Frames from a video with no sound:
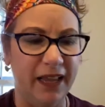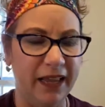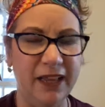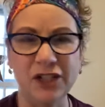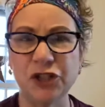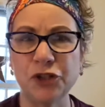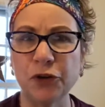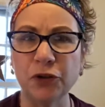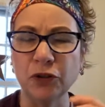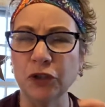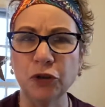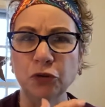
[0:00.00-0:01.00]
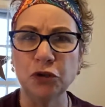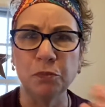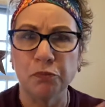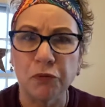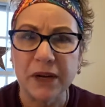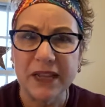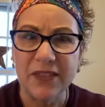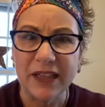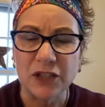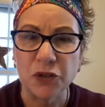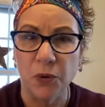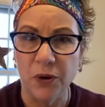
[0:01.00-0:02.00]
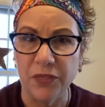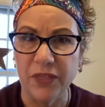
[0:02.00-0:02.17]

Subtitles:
external little debris that's on